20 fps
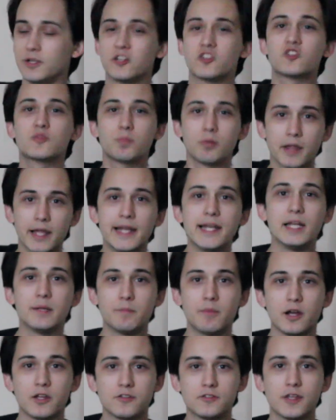explain
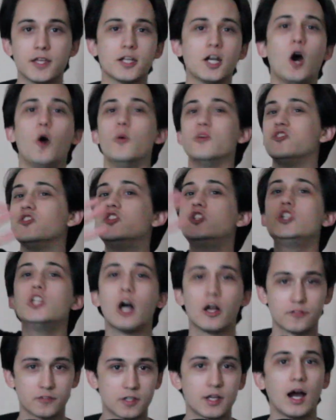it by saying, oh, it's
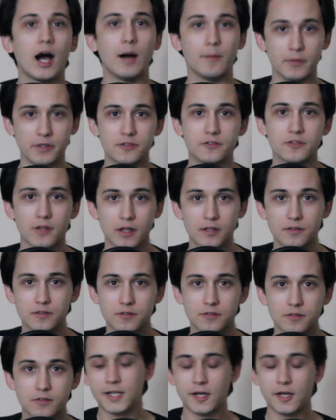just common sense.